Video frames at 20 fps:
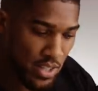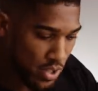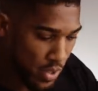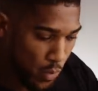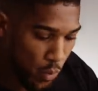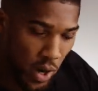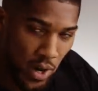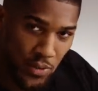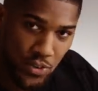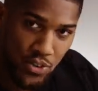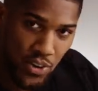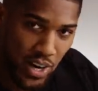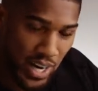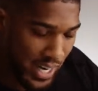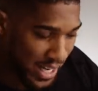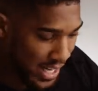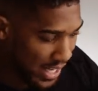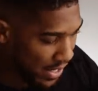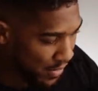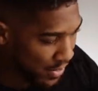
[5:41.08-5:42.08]
So what I've
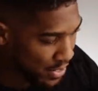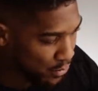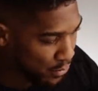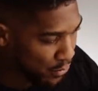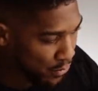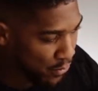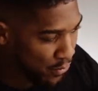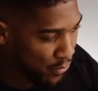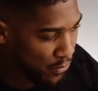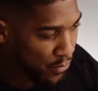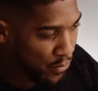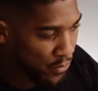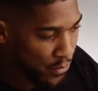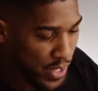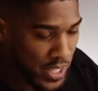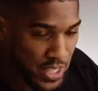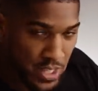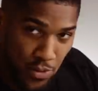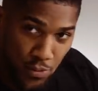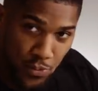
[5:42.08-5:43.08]
created here is
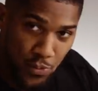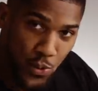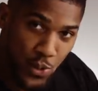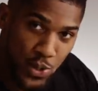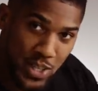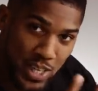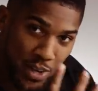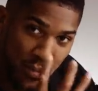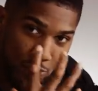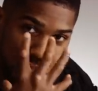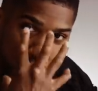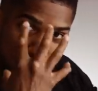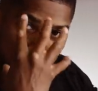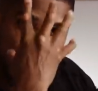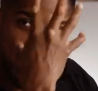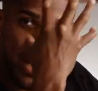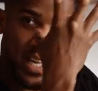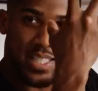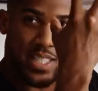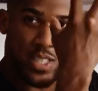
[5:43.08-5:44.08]
three to four different
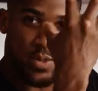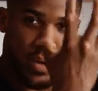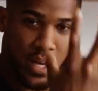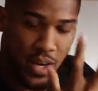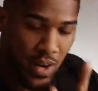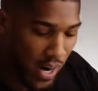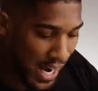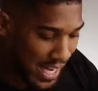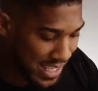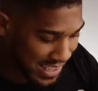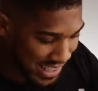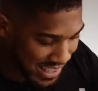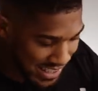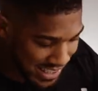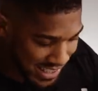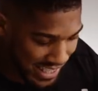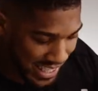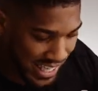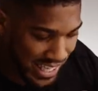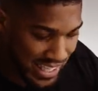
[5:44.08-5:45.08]
places where your eyes can
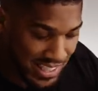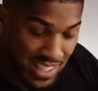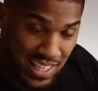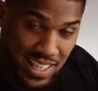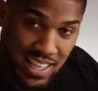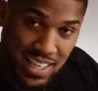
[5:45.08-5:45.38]
sit is